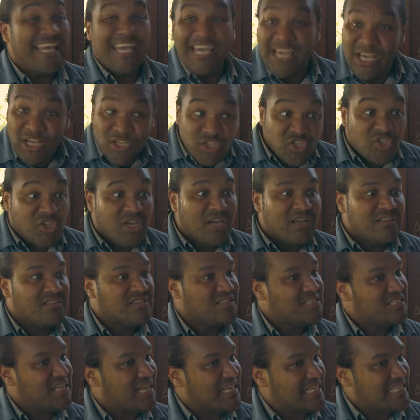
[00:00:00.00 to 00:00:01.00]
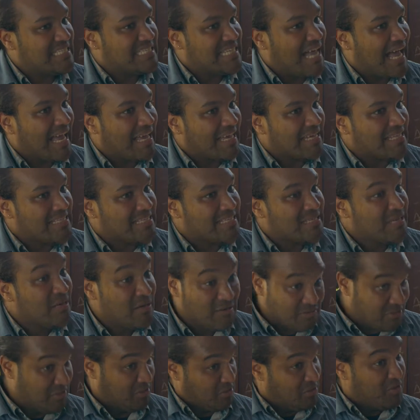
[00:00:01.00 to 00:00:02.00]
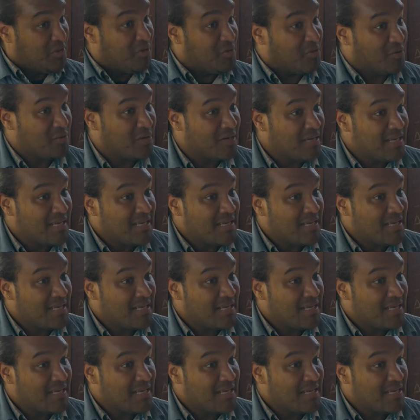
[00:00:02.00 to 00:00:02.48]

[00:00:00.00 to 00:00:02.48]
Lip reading: each year to study science? Do you?